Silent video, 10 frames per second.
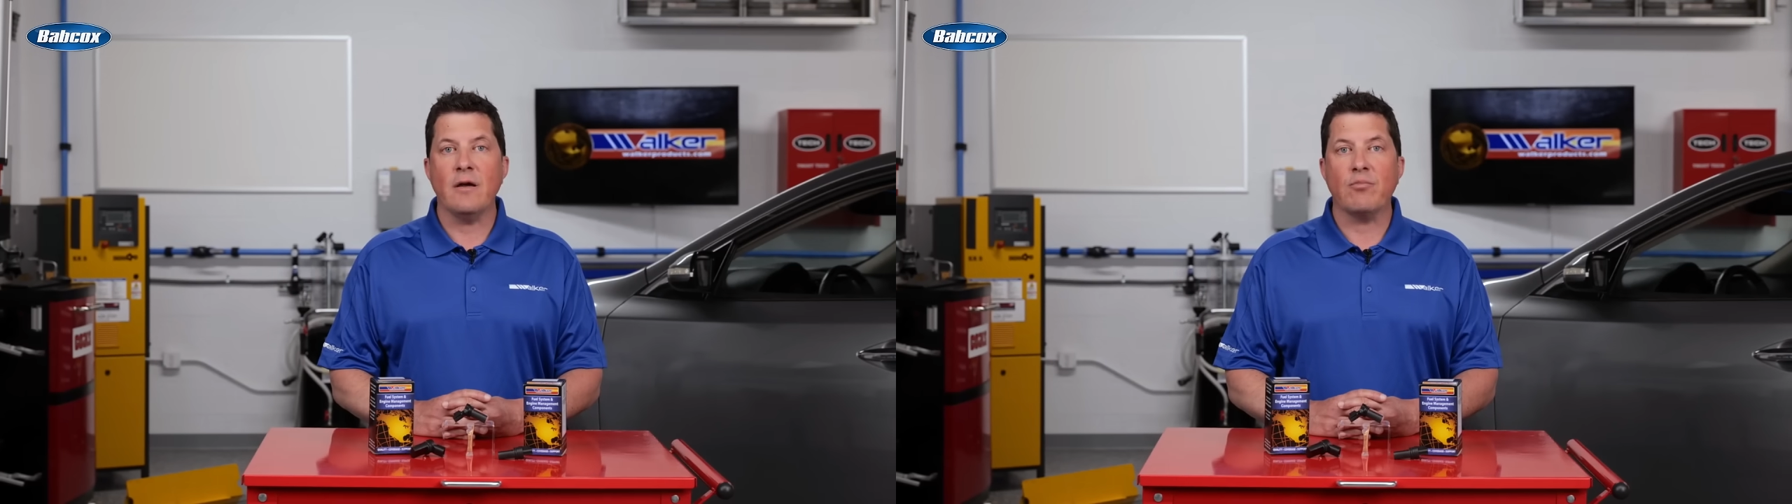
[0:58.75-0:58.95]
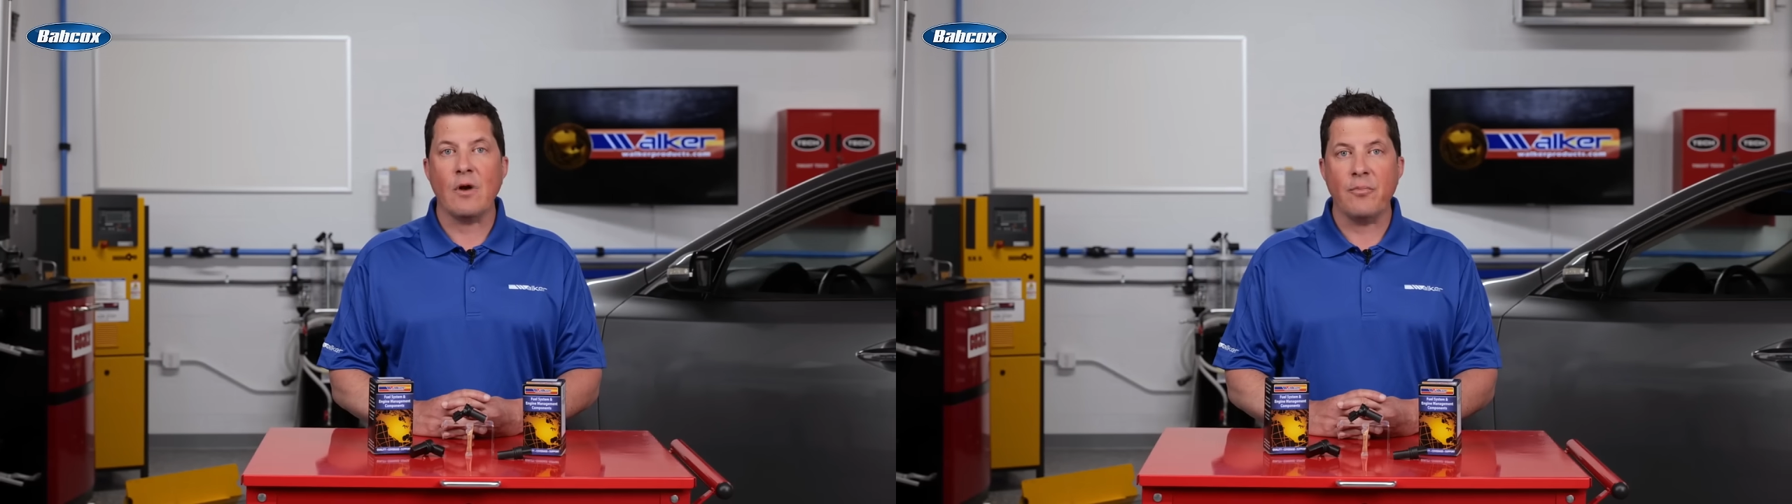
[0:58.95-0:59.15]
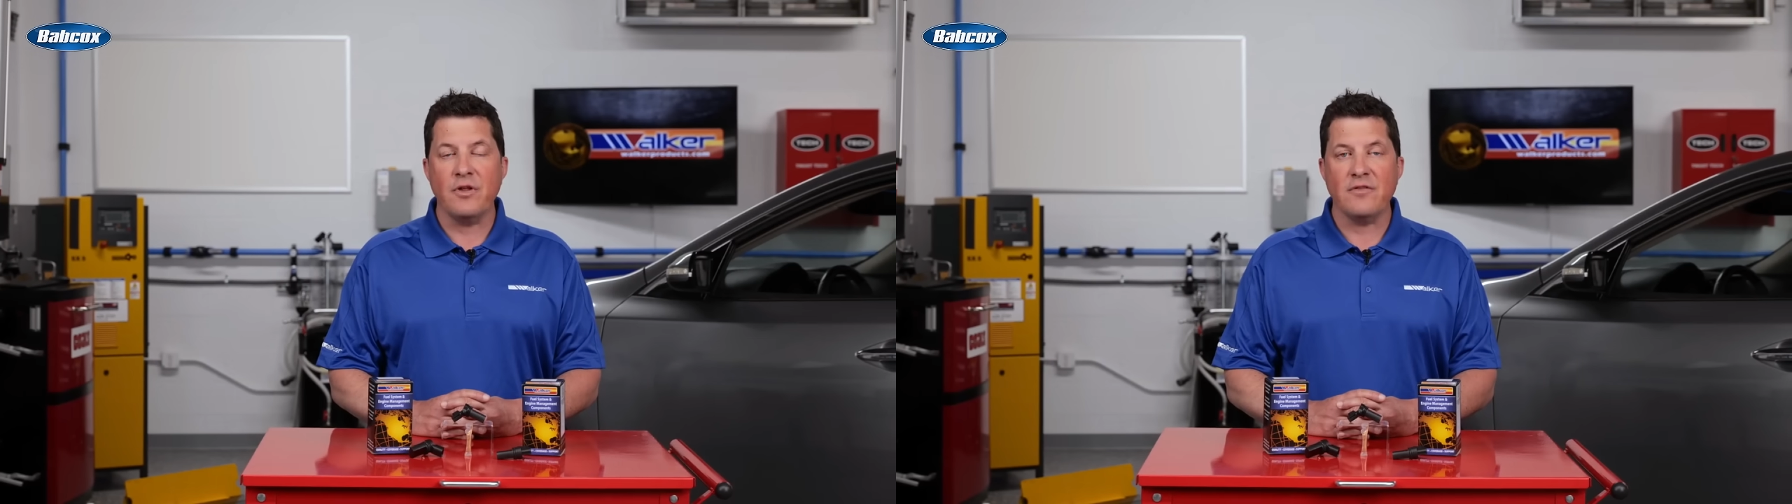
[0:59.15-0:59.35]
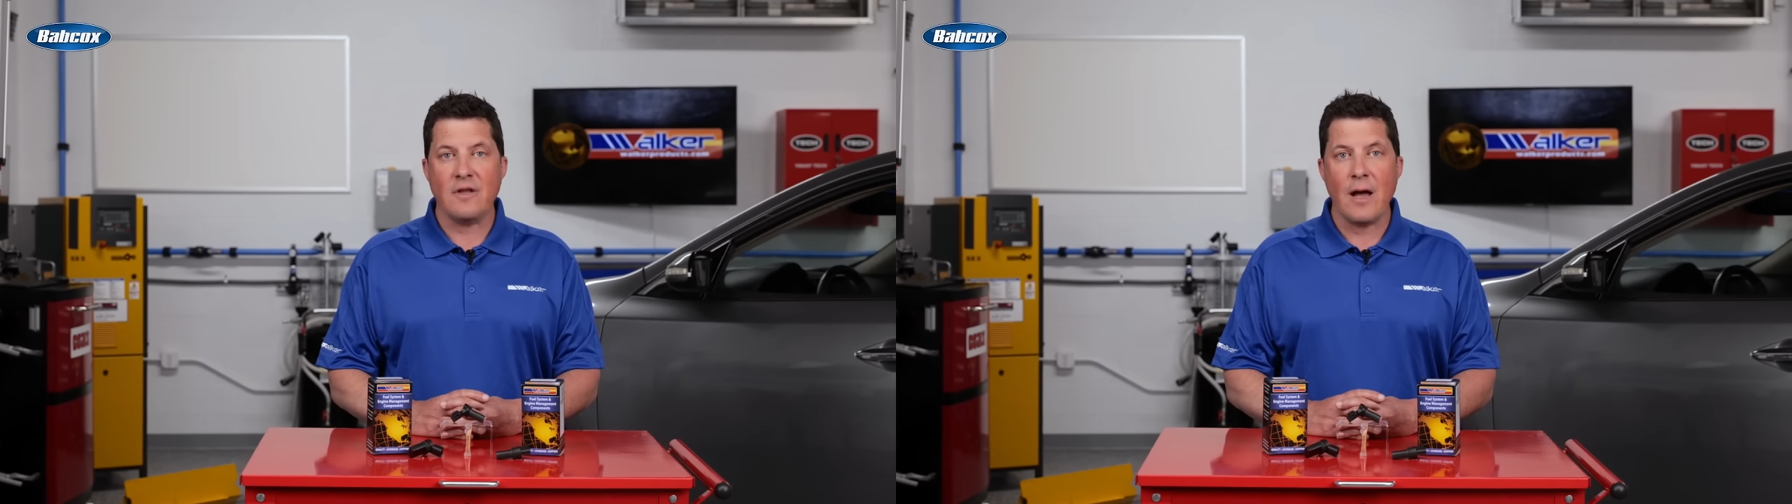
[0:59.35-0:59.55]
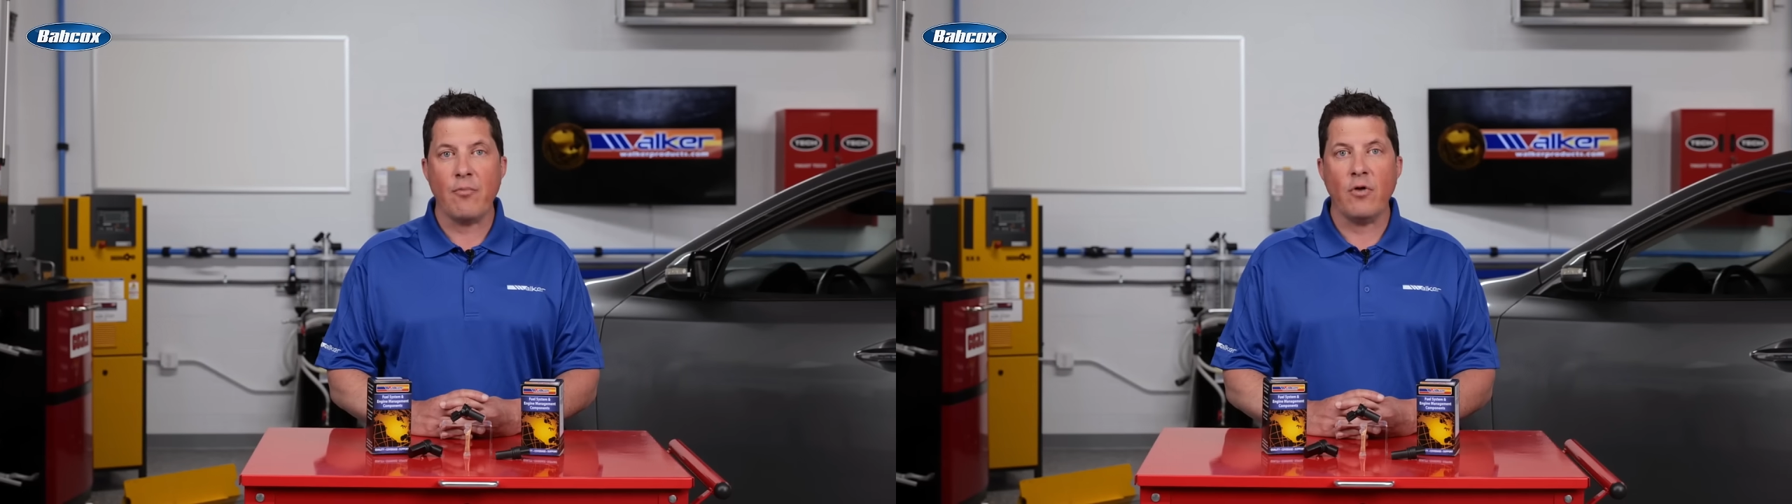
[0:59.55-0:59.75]
abruptly
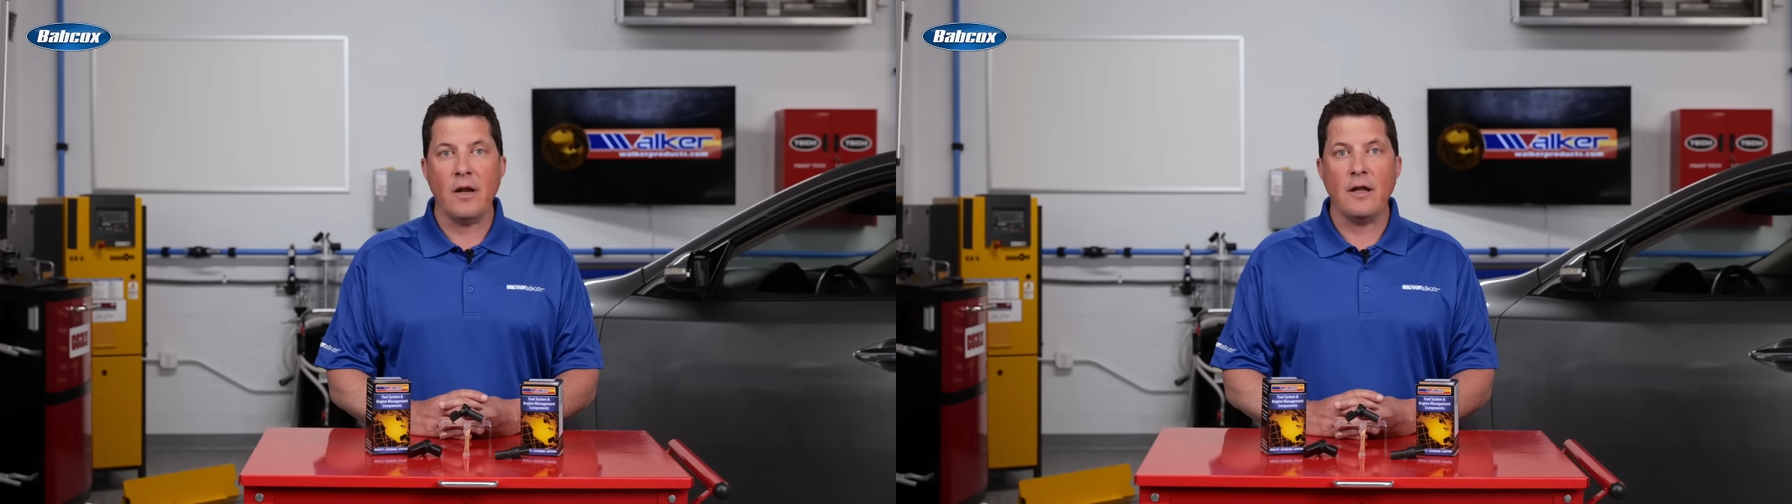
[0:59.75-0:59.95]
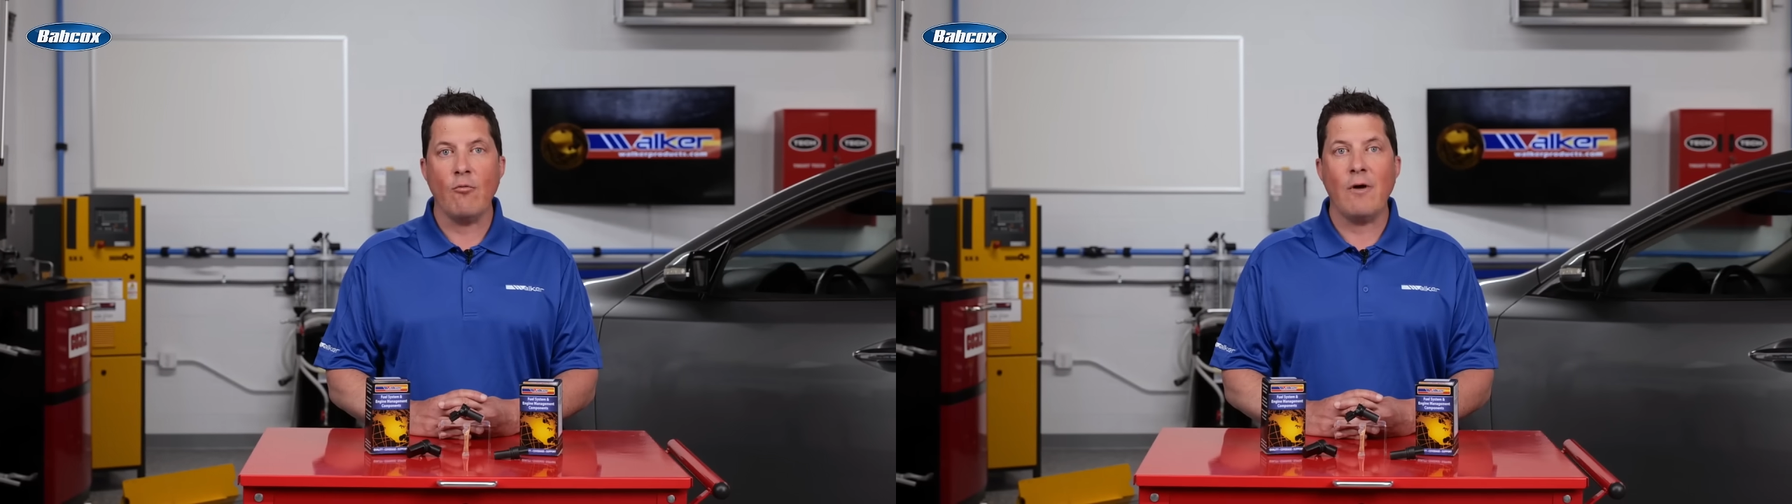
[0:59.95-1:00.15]
stop running